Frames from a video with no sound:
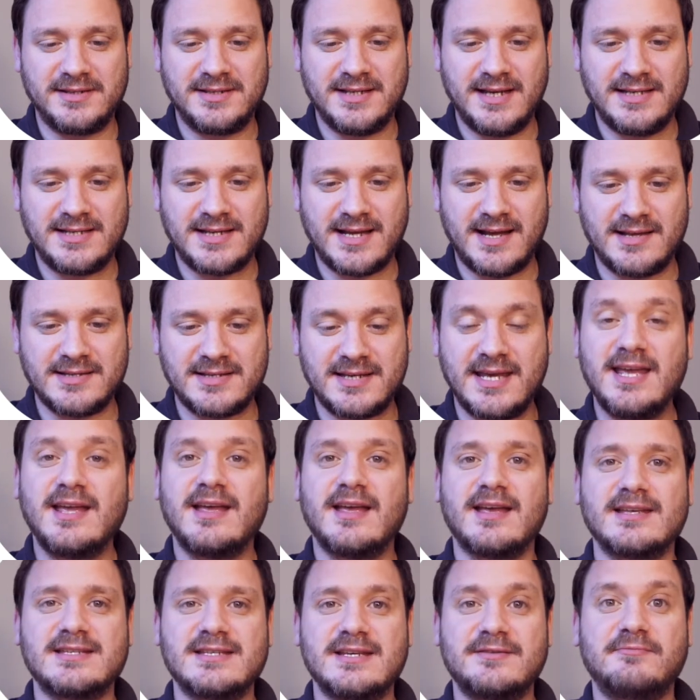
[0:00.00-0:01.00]
details
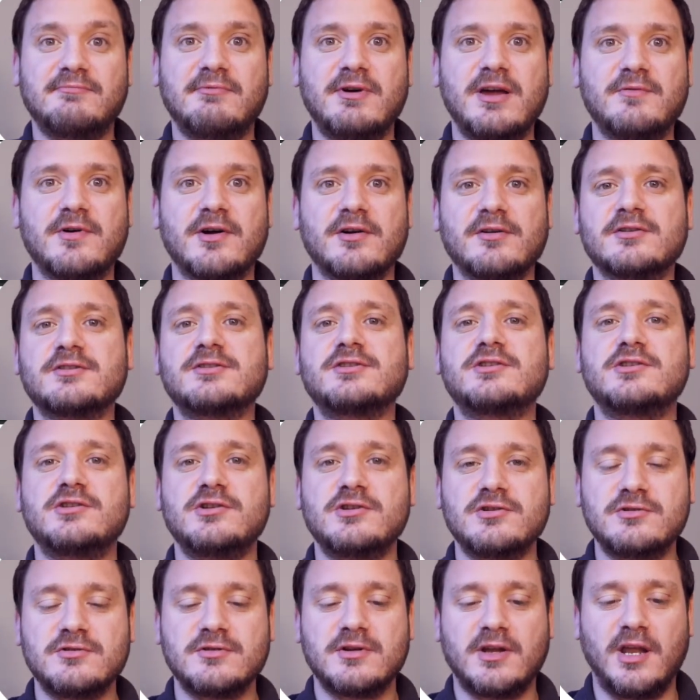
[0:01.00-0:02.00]
here as if we were a
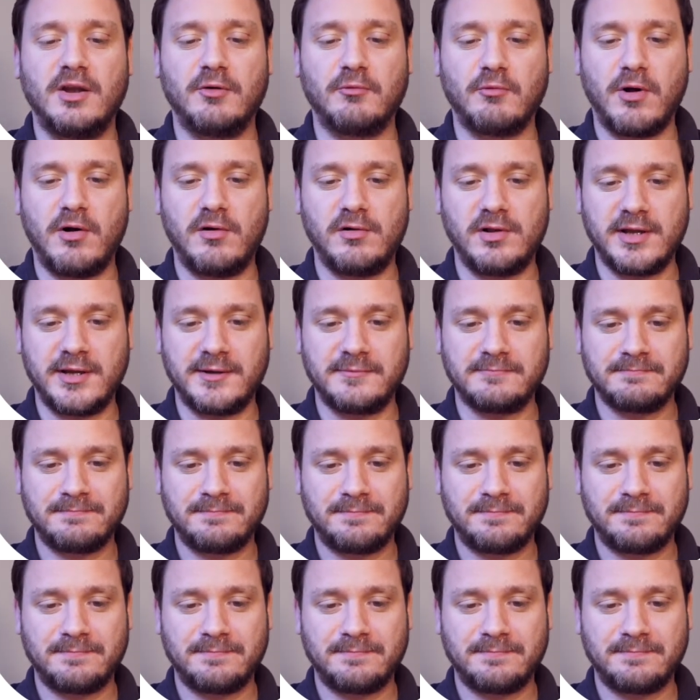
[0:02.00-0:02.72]
student enrolling.